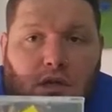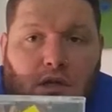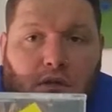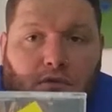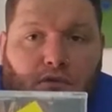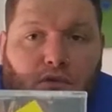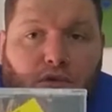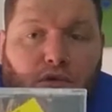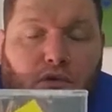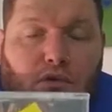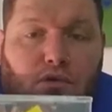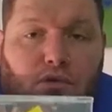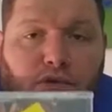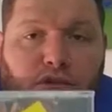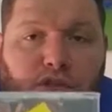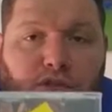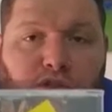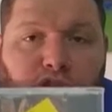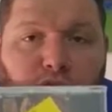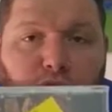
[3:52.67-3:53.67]
Of
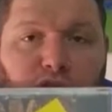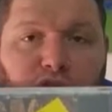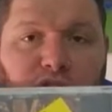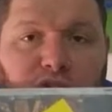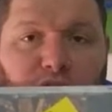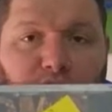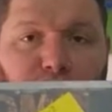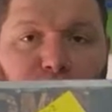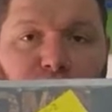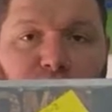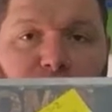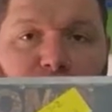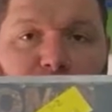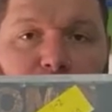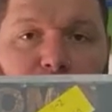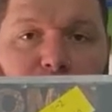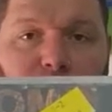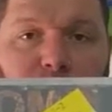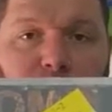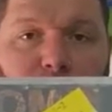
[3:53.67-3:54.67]
course, if someone's getting rid
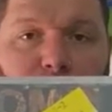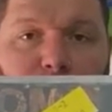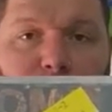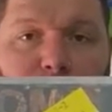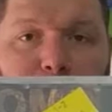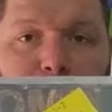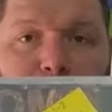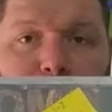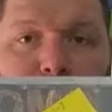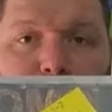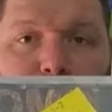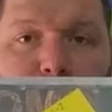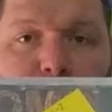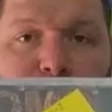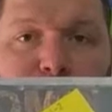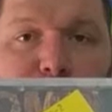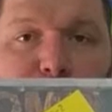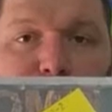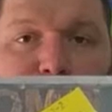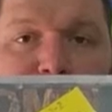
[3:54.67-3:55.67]
of a
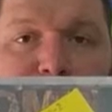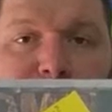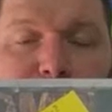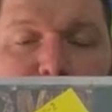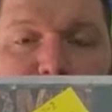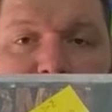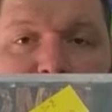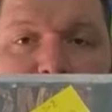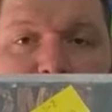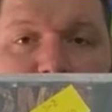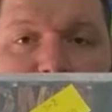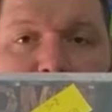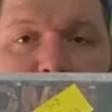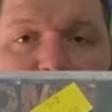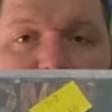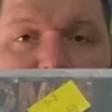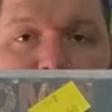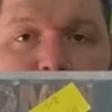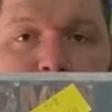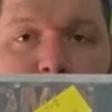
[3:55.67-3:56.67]
few games that they
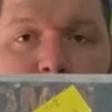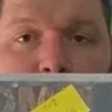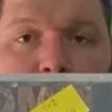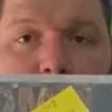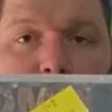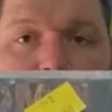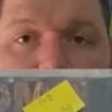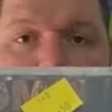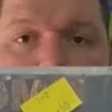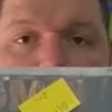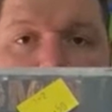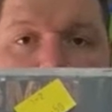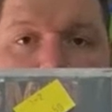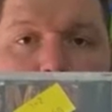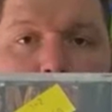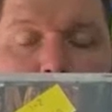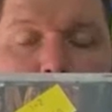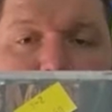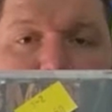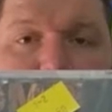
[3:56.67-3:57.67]
had
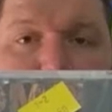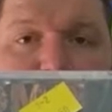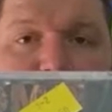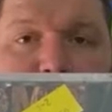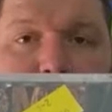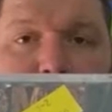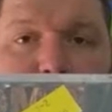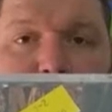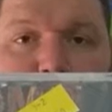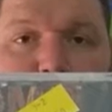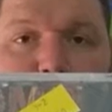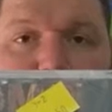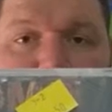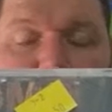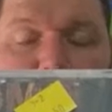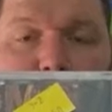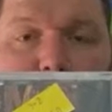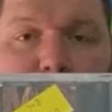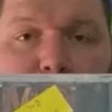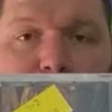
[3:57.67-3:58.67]
on the PS1
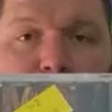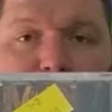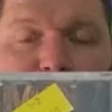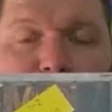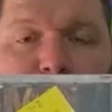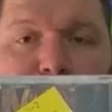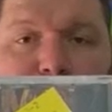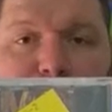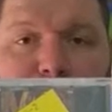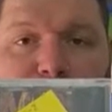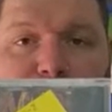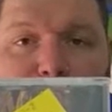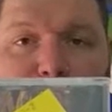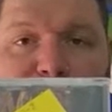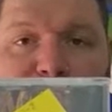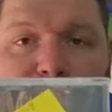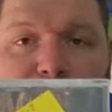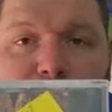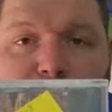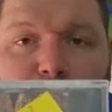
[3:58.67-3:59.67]
and they're just getting rid of the
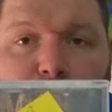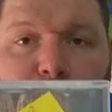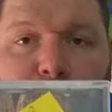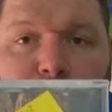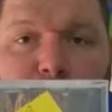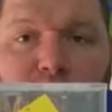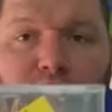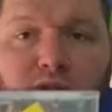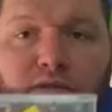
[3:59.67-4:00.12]
PS1,